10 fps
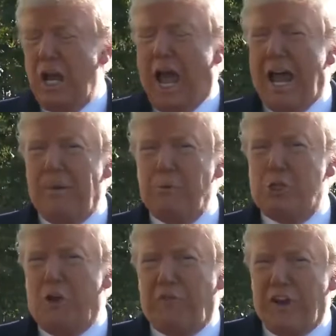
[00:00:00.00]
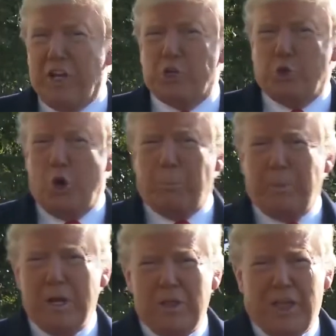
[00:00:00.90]
Adam Schiff and his group,
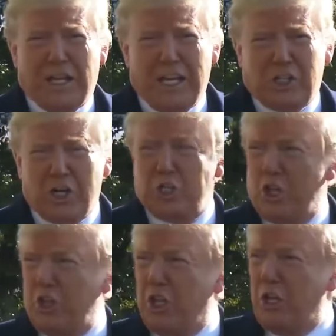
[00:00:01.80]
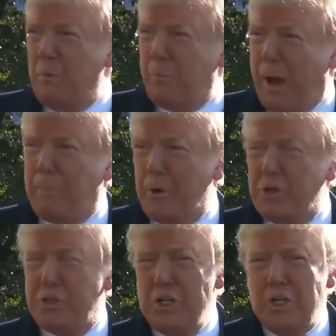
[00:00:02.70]
they leaked it to the papers.